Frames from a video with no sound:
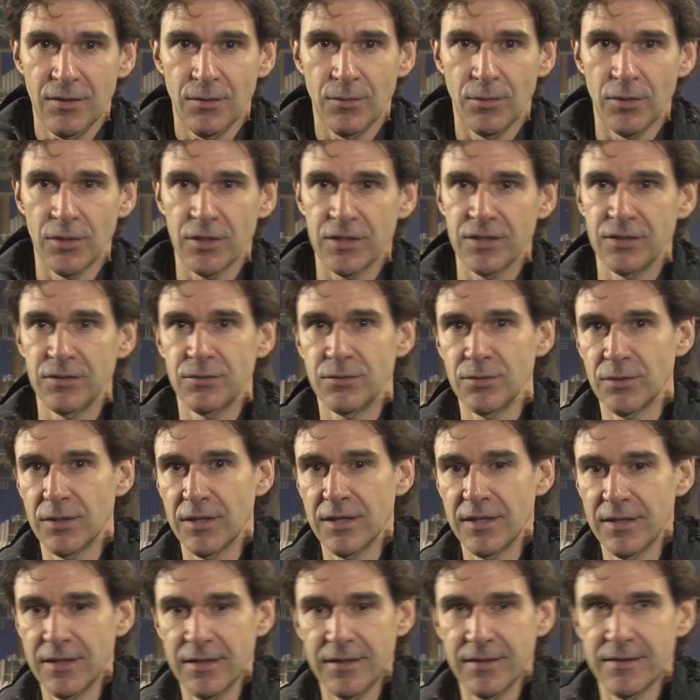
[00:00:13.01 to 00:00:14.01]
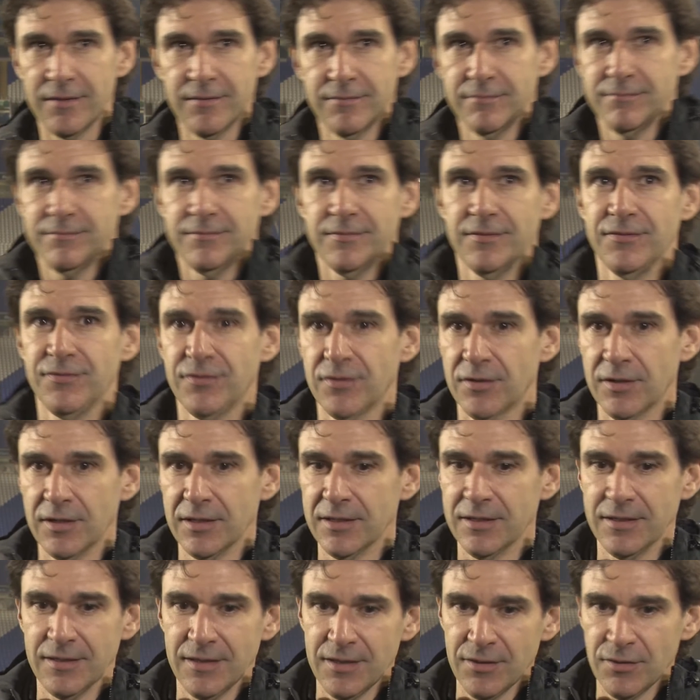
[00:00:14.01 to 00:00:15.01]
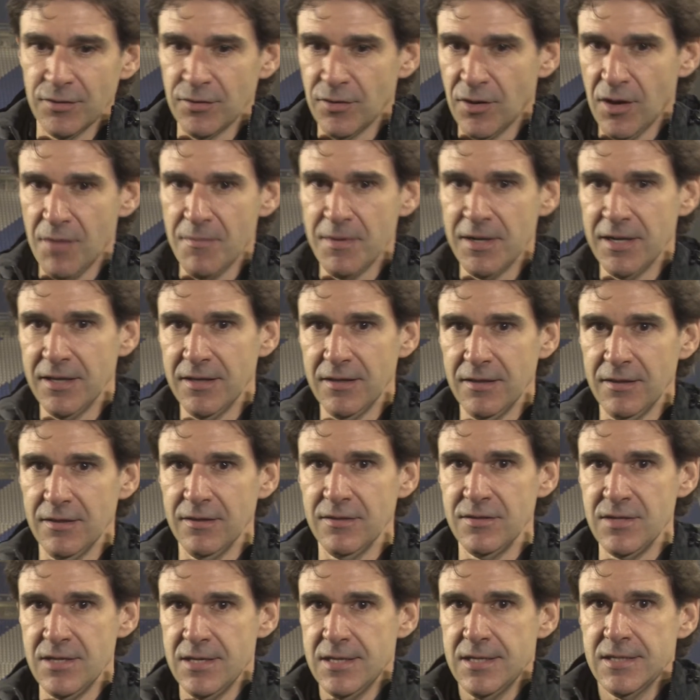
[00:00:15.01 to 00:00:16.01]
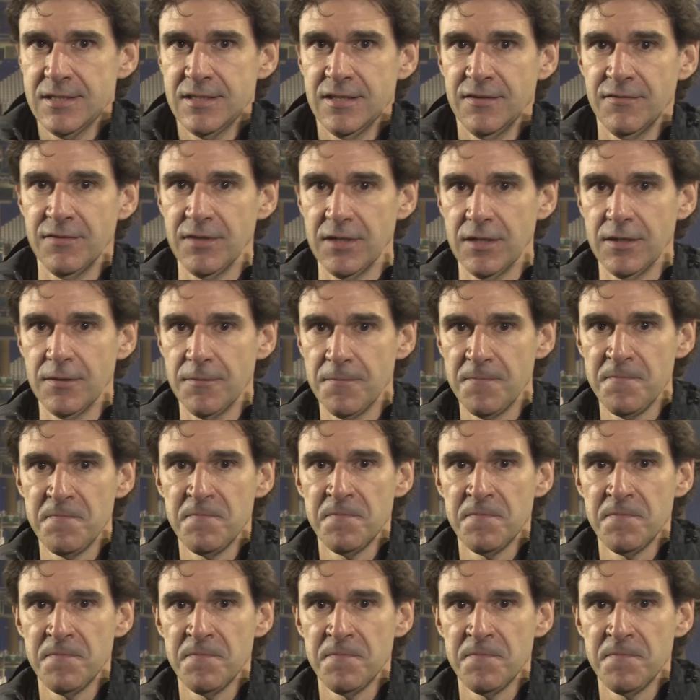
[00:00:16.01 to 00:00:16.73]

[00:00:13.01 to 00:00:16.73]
working together for uh, I don't know how many years. They've been in,